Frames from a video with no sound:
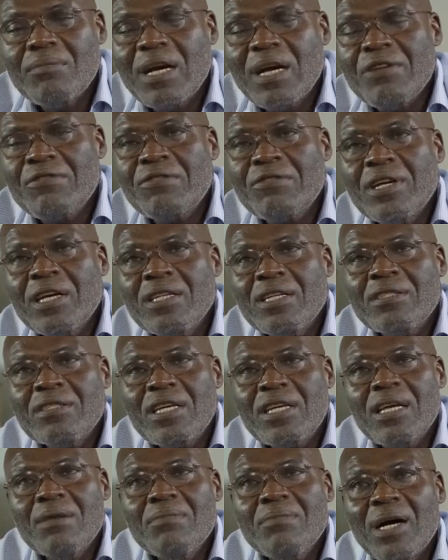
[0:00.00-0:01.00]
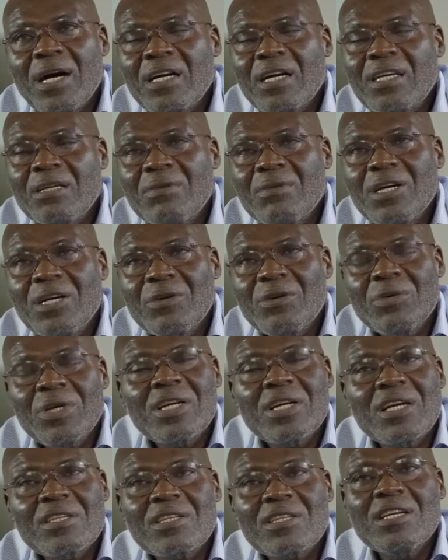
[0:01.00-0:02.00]
My friend came back about a
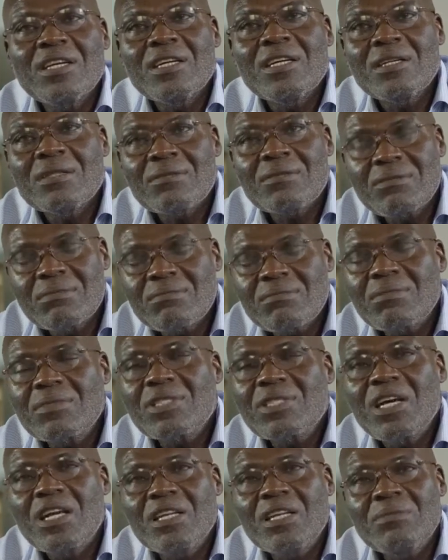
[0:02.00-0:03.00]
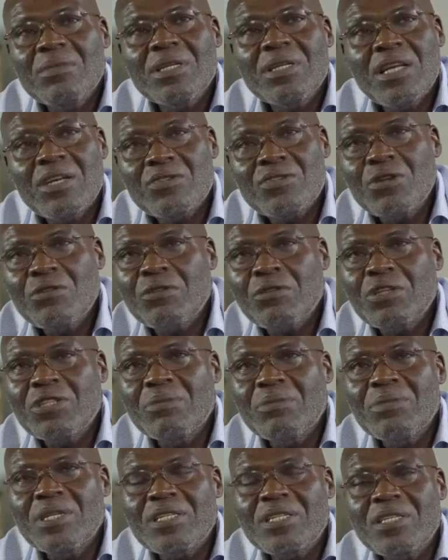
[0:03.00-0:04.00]
week and started telling me, let's go for
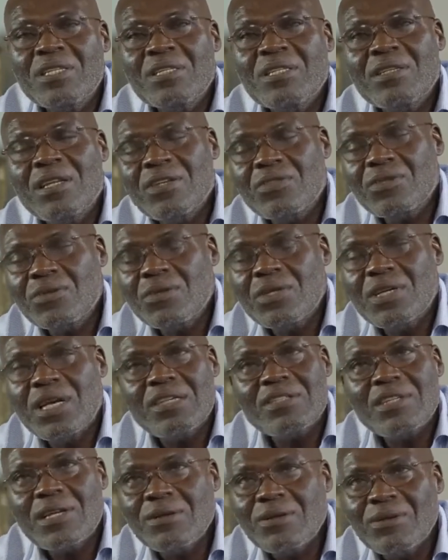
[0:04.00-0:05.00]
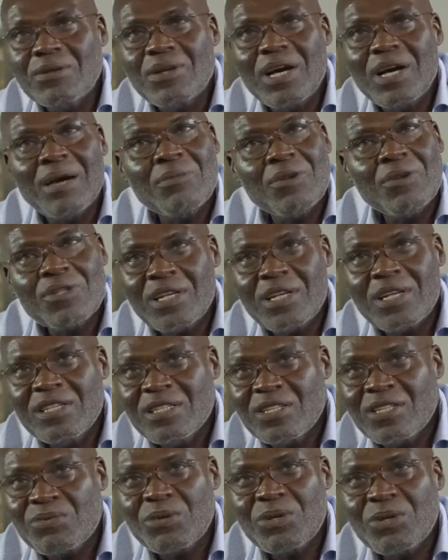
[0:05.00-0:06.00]
the meeting, let's do this. I said, look, I'm not
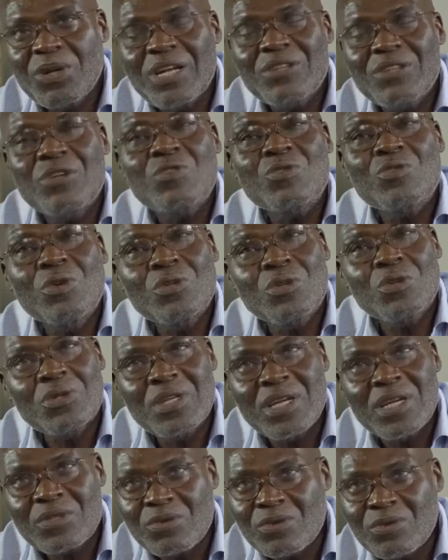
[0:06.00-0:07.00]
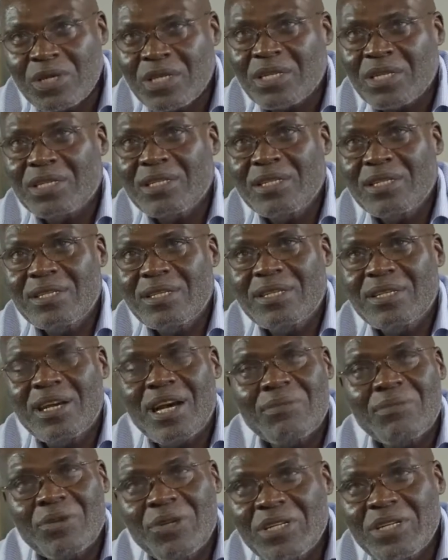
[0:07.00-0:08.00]
selling this product. I just want to get well.
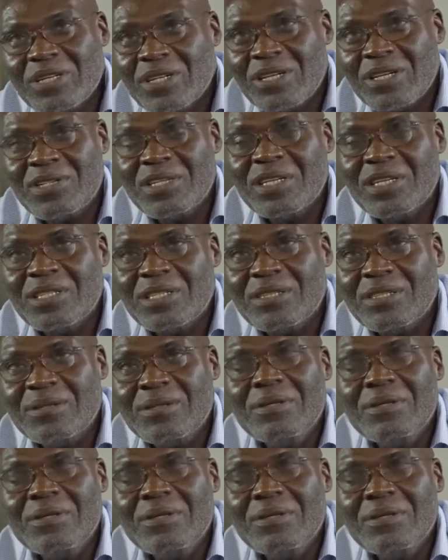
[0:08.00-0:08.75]
I'm not interested.